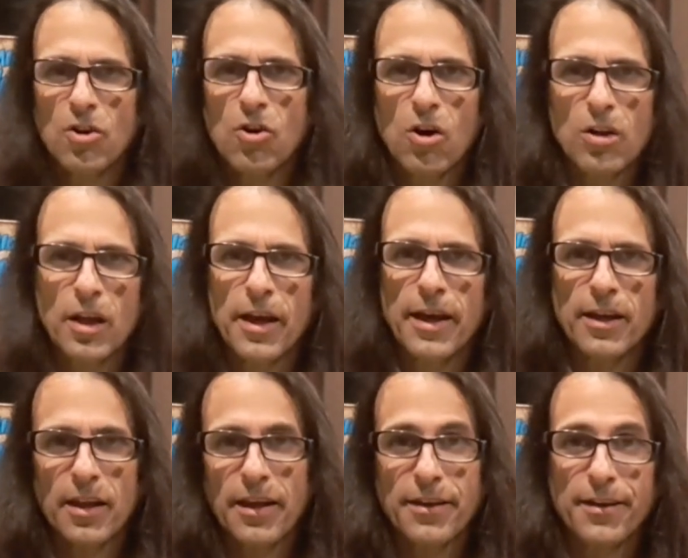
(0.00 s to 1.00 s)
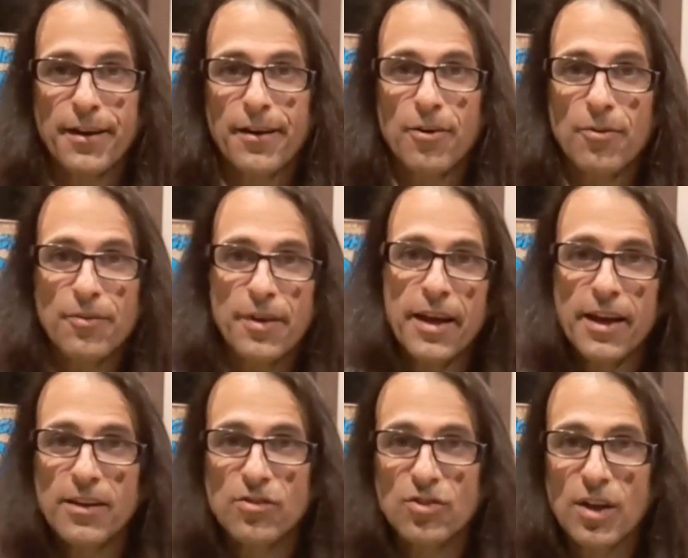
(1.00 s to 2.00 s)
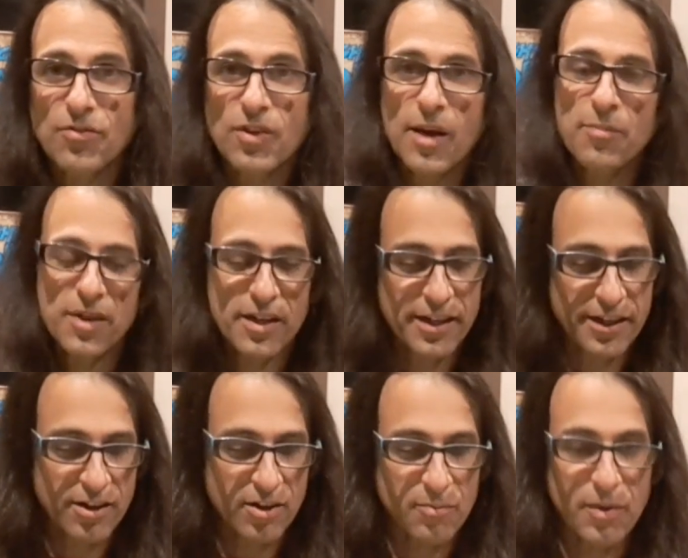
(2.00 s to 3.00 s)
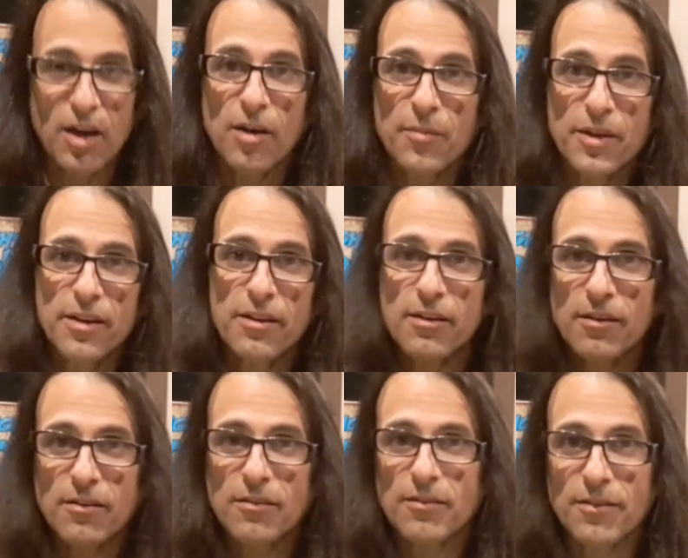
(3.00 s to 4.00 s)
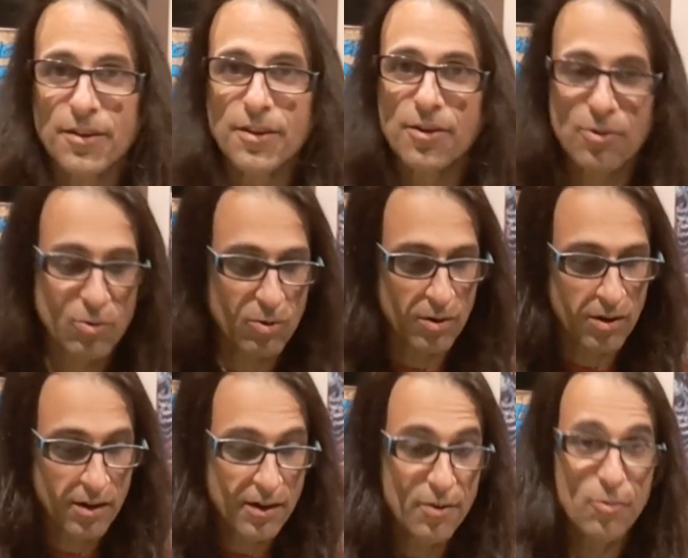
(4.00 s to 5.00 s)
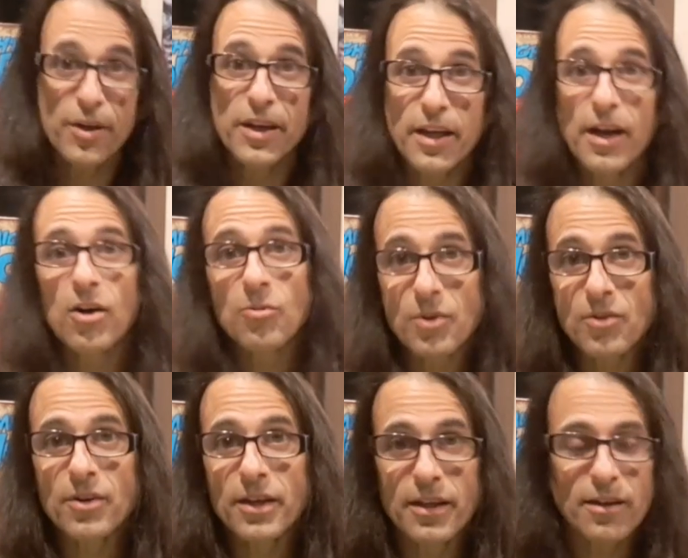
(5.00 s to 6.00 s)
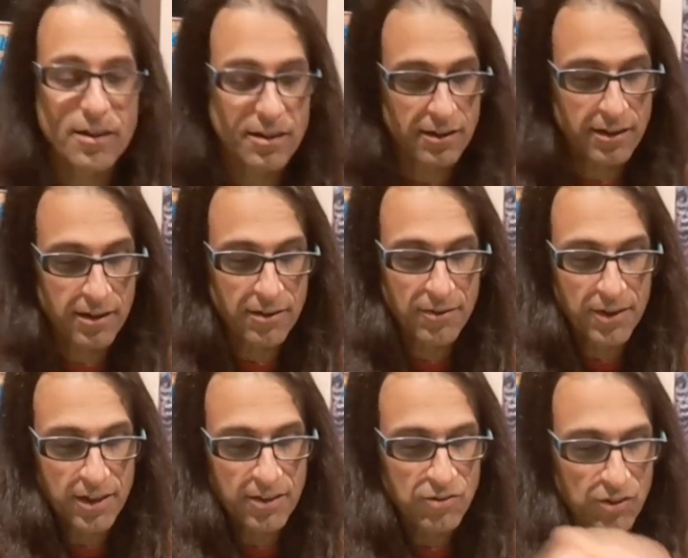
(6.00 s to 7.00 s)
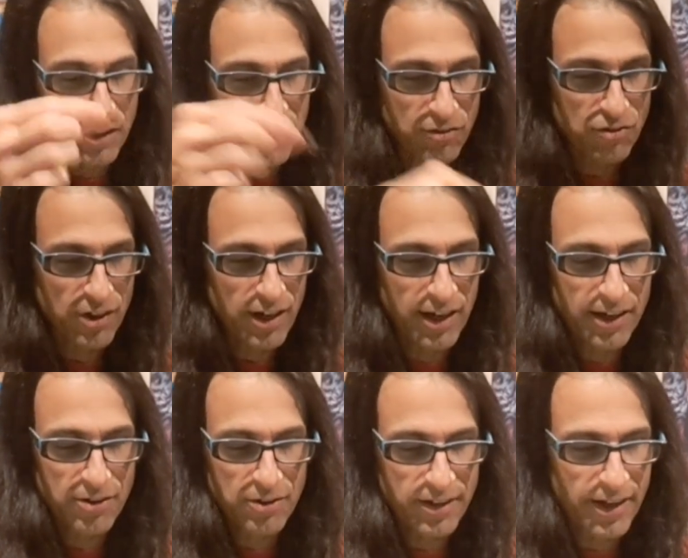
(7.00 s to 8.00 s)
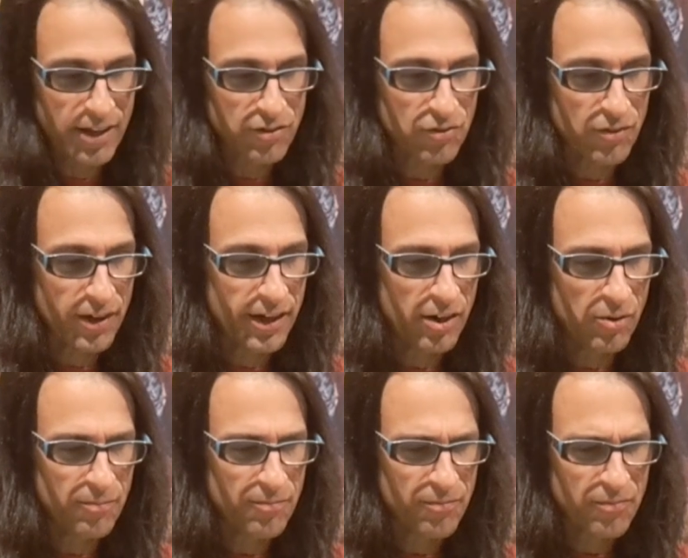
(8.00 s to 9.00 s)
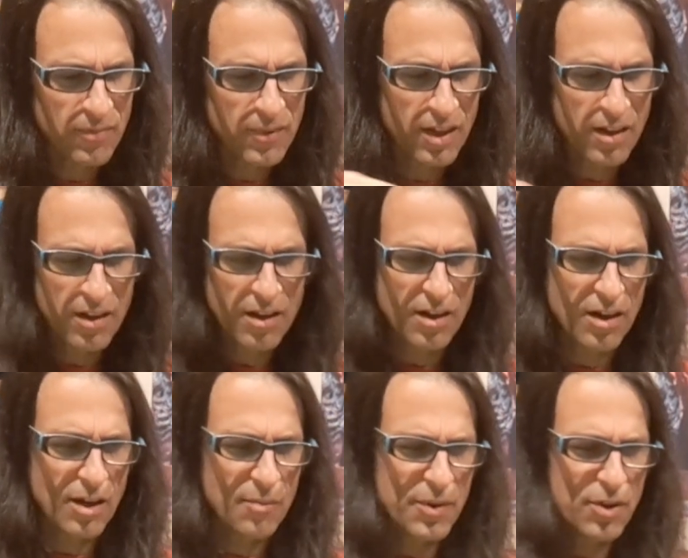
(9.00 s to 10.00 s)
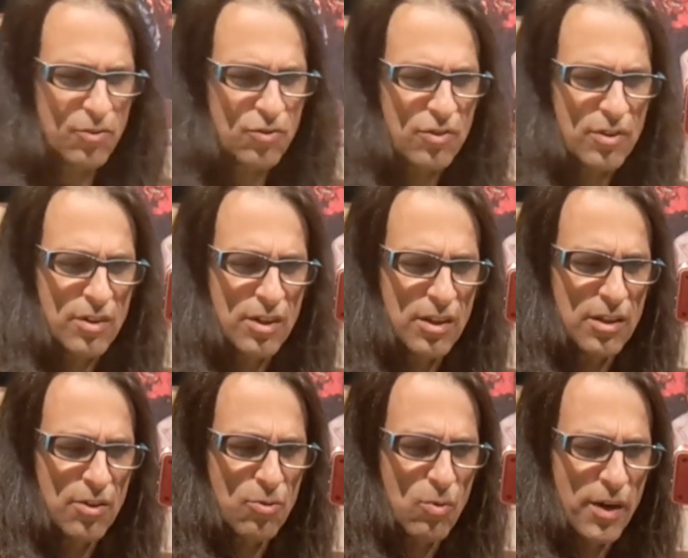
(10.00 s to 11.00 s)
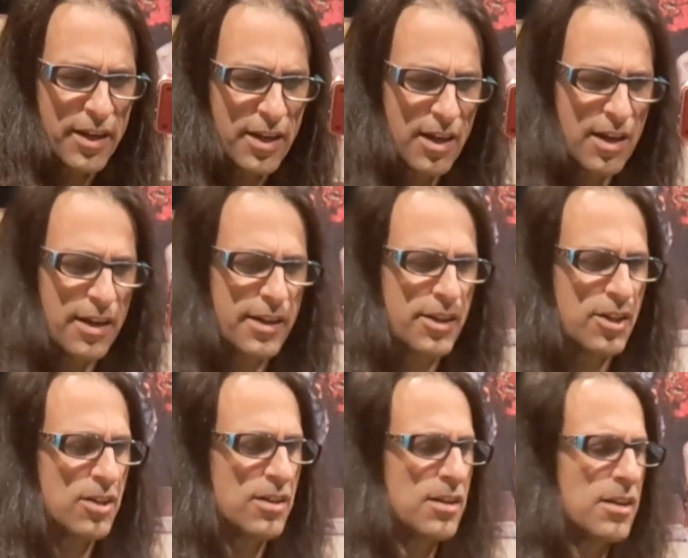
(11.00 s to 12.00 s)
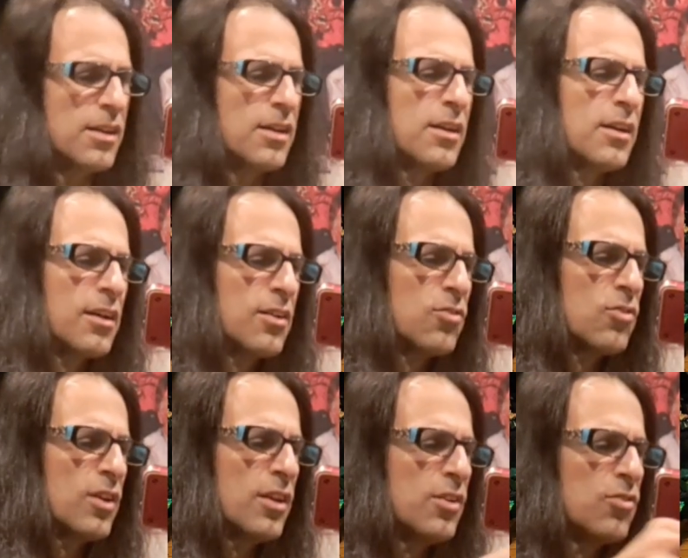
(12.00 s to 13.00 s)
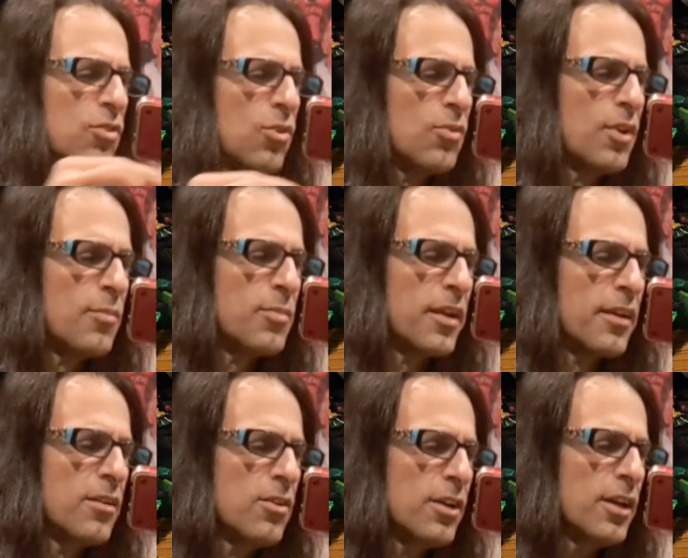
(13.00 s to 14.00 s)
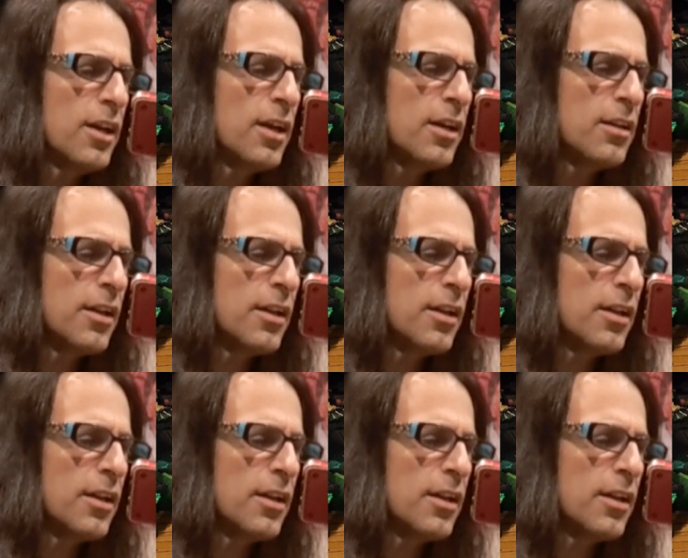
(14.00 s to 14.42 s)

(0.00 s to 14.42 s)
call ahead like, you know, hey, stuff's happening here, bomb here, you know, or we need help over here, you know. So you got your guy who can ask for help. Here's the little white guy here. See, he's holding up like, okay,